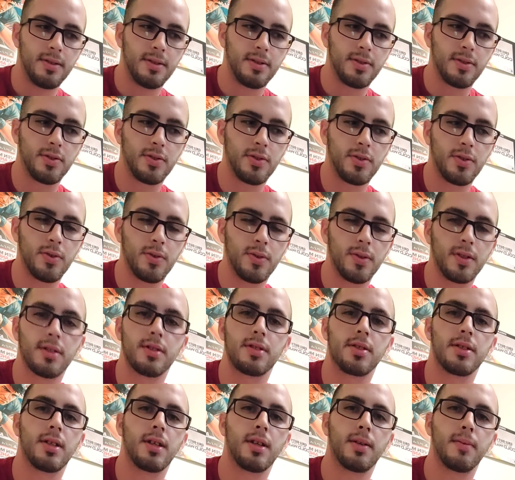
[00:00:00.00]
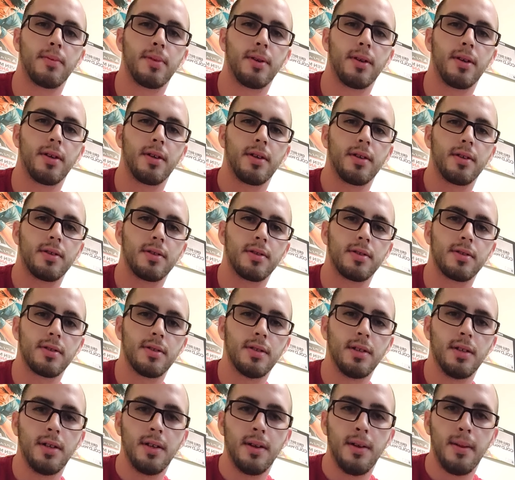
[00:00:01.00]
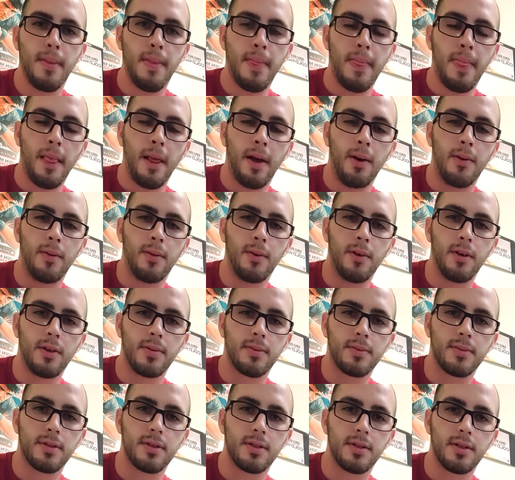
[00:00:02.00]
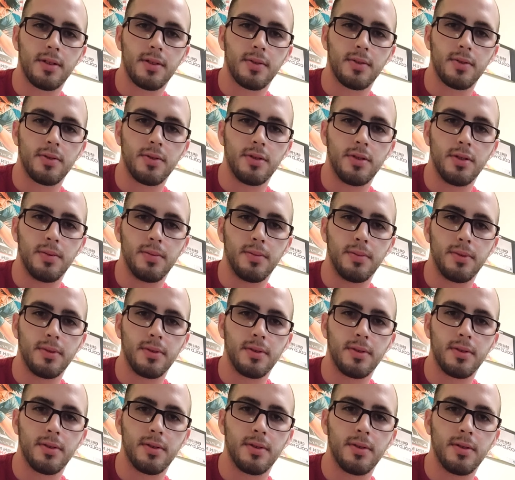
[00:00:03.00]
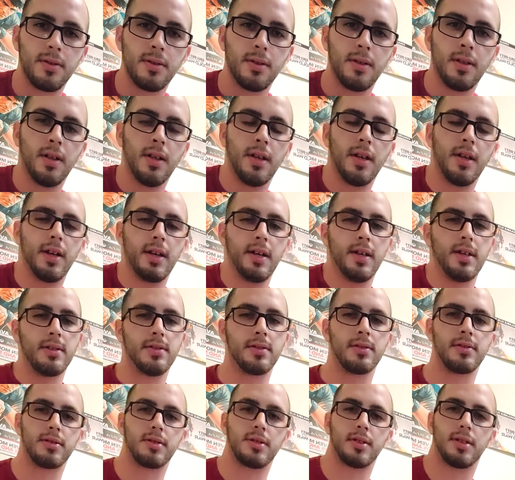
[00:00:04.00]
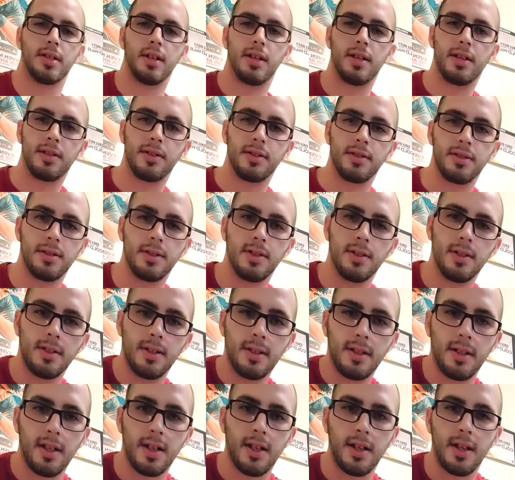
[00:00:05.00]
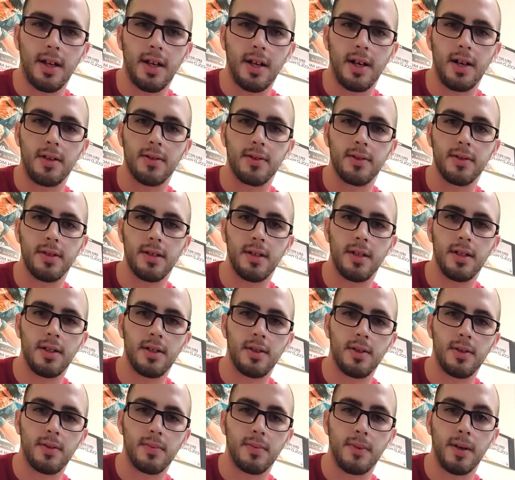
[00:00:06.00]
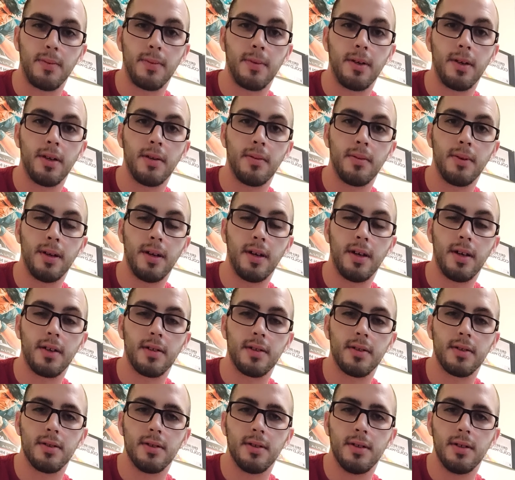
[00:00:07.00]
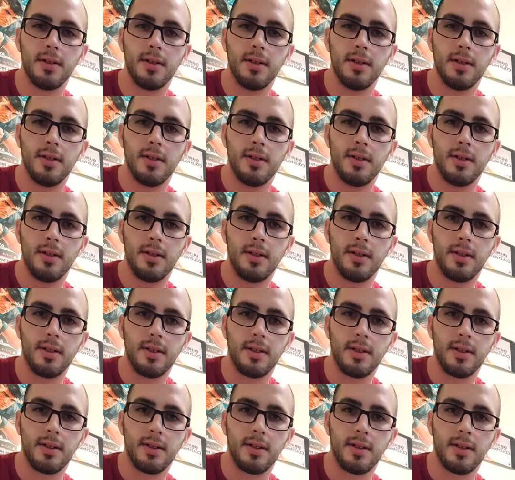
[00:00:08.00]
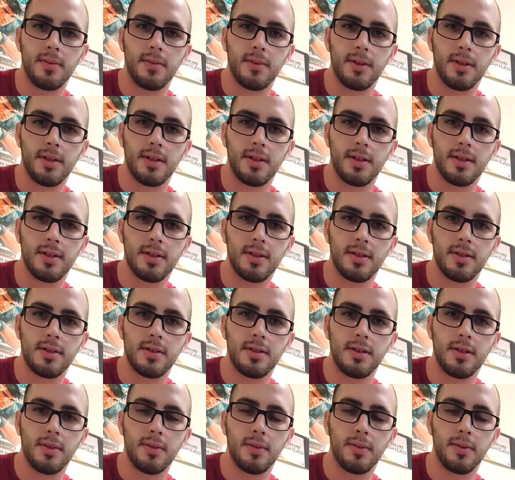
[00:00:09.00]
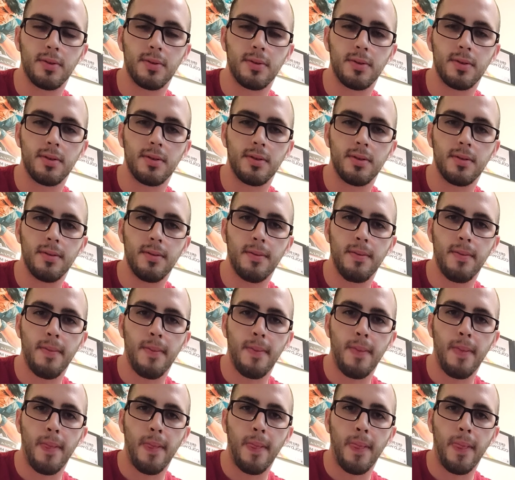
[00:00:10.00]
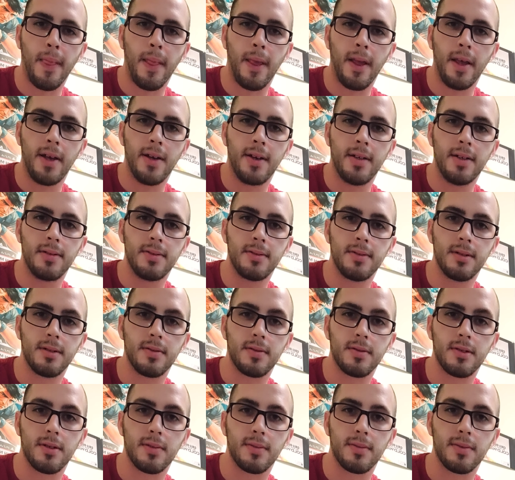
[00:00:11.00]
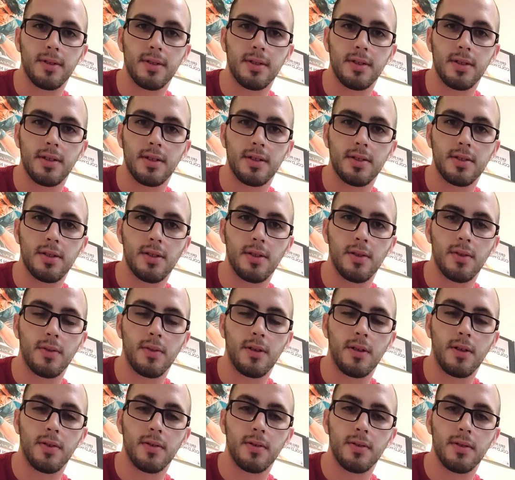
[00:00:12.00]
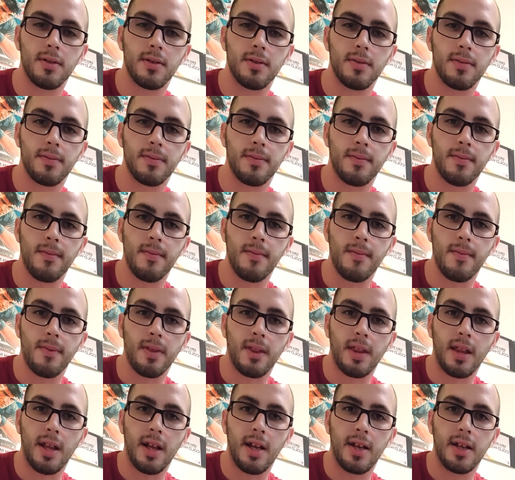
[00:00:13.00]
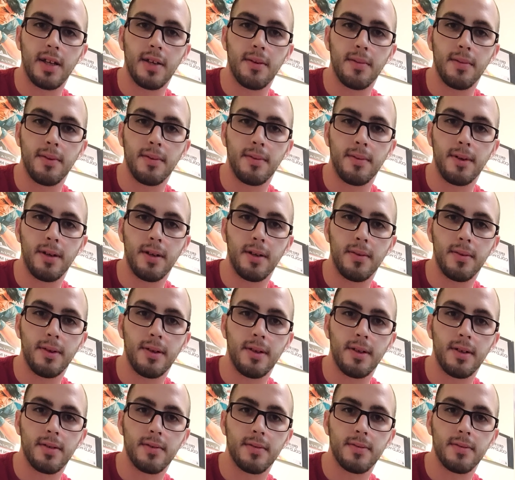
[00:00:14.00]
there's two of the same pairs, one of them's a little cheaper, and there's a guarantee that I'll get it or my money back, then I'm going to get the cheaper one. And if something does go wrong, then I get my money back.